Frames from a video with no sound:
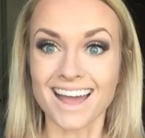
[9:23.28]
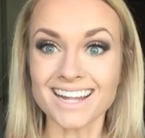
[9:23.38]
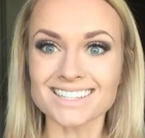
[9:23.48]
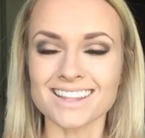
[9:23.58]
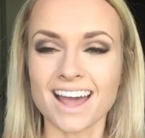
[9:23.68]

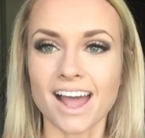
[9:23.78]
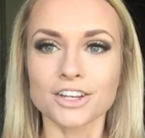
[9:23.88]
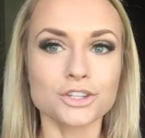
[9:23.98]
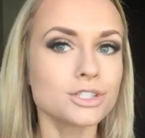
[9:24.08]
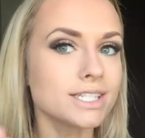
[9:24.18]
That's
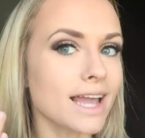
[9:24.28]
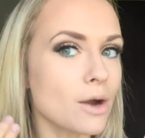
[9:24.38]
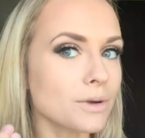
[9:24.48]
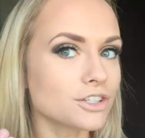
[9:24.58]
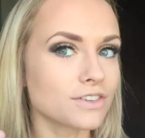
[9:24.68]
that. Do you see
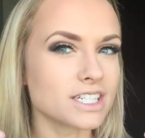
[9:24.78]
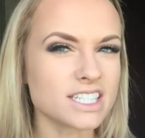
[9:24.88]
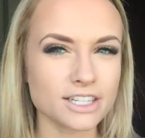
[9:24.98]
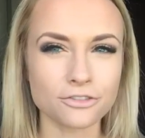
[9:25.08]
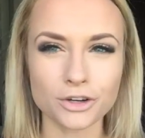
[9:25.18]
how much of a
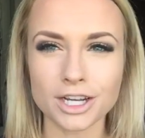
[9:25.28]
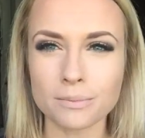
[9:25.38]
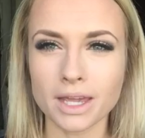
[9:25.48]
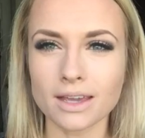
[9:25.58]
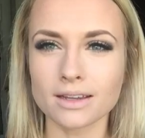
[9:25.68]
difference
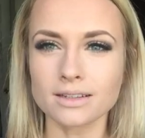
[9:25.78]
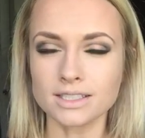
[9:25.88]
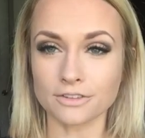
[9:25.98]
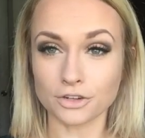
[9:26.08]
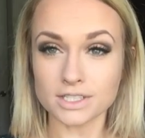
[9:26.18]

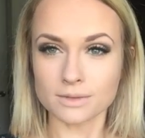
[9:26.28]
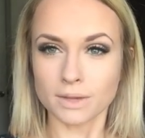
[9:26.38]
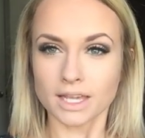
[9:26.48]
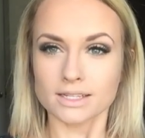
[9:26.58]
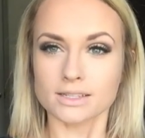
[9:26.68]
it
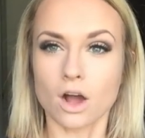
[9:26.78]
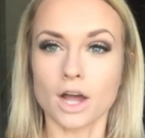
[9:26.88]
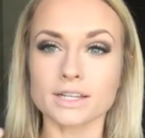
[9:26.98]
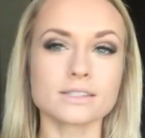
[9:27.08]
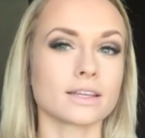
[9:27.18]
makes?
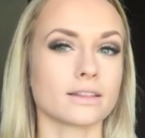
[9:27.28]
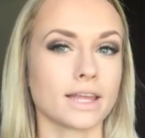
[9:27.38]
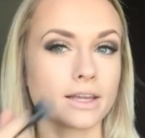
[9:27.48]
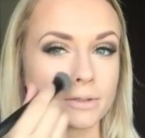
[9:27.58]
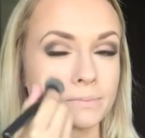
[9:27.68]
Honestly,
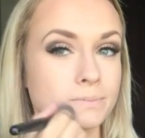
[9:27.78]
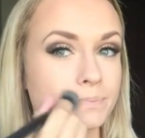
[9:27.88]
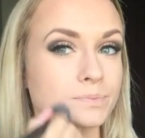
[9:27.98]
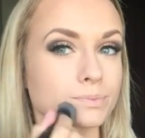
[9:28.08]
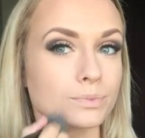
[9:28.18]
like,
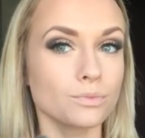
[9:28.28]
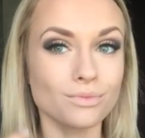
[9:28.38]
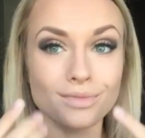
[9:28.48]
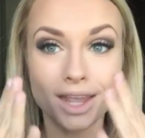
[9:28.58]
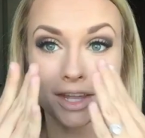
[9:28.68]

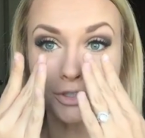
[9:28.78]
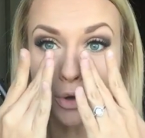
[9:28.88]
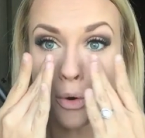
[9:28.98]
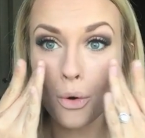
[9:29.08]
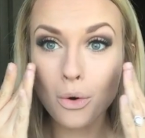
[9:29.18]
it
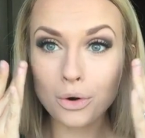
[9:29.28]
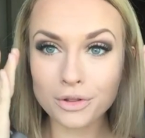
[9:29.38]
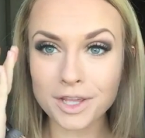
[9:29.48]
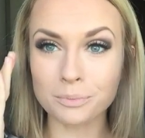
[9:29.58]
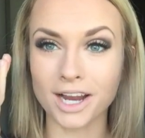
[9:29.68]

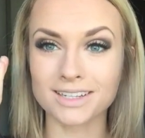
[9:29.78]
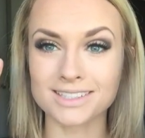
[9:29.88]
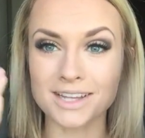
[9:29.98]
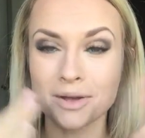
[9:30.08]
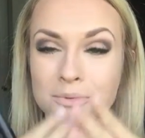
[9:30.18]
totally
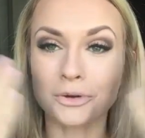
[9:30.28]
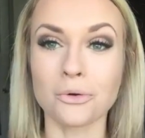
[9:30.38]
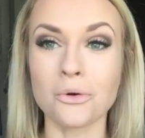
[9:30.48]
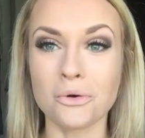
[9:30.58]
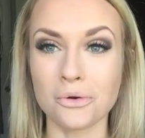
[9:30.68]
brightens up your
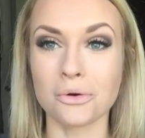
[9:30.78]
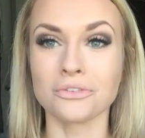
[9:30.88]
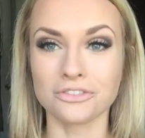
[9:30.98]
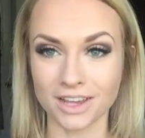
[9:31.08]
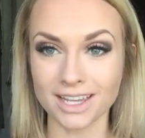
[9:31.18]

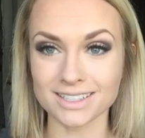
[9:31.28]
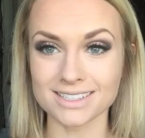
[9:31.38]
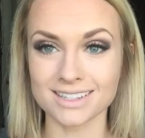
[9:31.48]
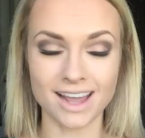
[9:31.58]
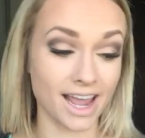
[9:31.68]
whole
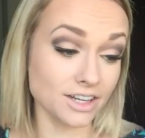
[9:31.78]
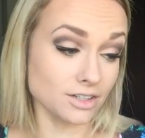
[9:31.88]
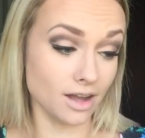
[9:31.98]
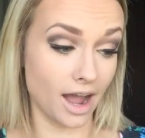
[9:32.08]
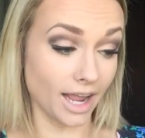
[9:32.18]
face. I
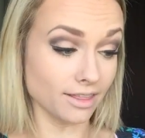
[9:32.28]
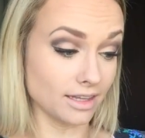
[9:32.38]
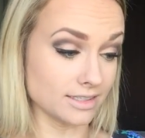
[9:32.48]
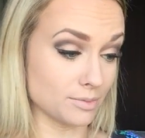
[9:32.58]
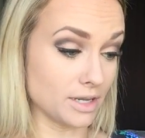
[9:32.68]

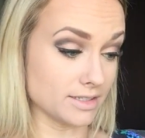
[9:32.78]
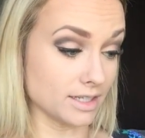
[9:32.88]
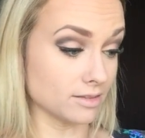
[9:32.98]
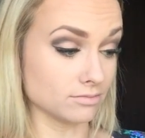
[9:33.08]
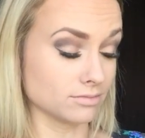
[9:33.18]
think it's
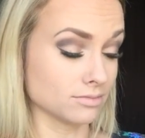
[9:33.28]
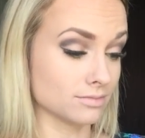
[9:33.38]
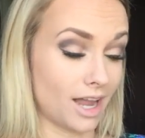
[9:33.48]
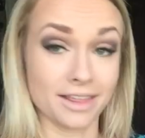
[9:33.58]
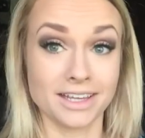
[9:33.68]
amazing.
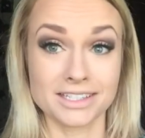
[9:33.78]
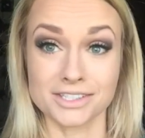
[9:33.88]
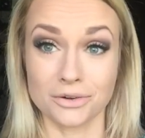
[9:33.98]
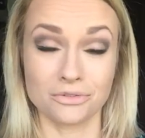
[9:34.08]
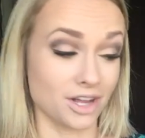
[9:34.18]
I think
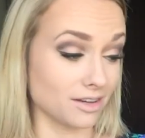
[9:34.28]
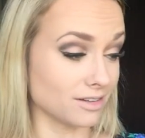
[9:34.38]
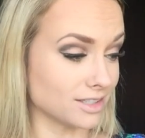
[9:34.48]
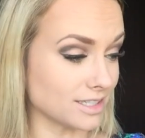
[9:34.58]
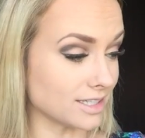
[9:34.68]
it's so
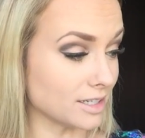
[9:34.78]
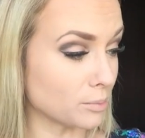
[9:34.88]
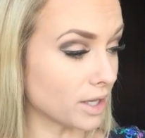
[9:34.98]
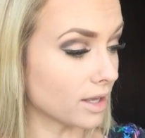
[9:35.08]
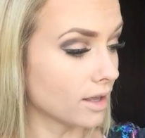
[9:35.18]
fun to
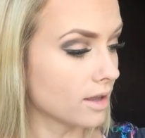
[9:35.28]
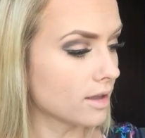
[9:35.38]
see. But